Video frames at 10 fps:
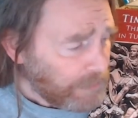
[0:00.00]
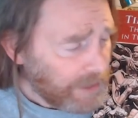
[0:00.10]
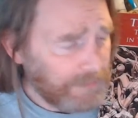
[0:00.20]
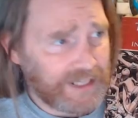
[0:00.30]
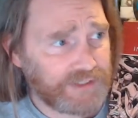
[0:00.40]

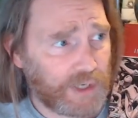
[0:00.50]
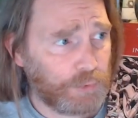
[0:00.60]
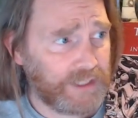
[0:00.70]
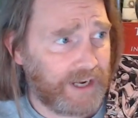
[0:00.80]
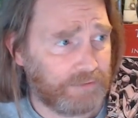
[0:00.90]
because I
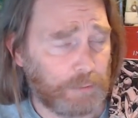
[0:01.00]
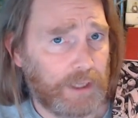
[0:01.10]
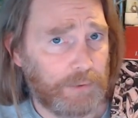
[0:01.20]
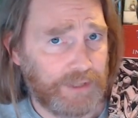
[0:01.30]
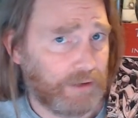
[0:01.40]
wouldn't ever play
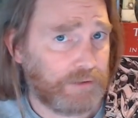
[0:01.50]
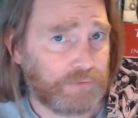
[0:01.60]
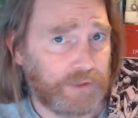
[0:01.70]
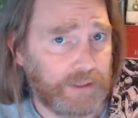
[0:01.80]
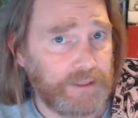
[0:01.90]
without it,
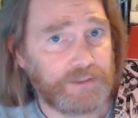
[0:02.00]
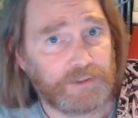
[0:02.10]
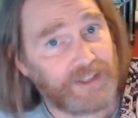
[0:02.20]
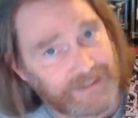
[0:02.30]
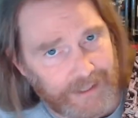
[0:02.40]
frankly, so
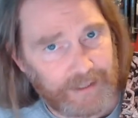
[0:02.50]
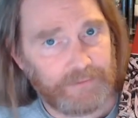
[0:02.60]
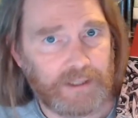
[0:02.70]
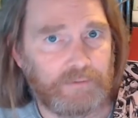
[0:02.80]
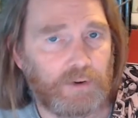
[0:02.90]
that's kind of a
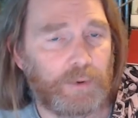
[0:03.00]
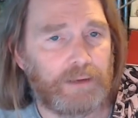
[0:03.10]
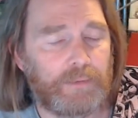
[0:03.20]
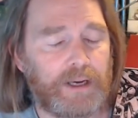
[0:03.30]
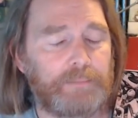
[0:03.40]
giveaway
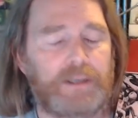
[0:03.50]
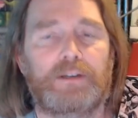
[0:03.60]
on my opinion on